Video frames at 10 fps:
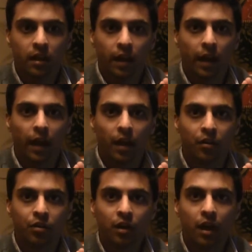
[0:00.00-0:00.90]

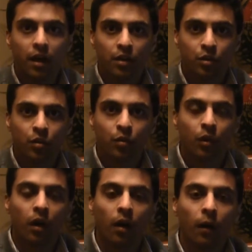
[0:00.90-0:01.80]
and try
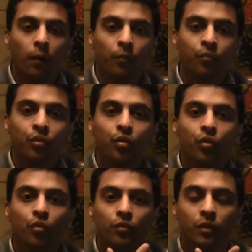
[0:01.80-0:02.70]
to
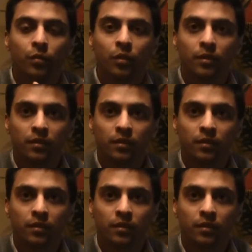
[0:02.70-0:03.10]
prove the Muhammad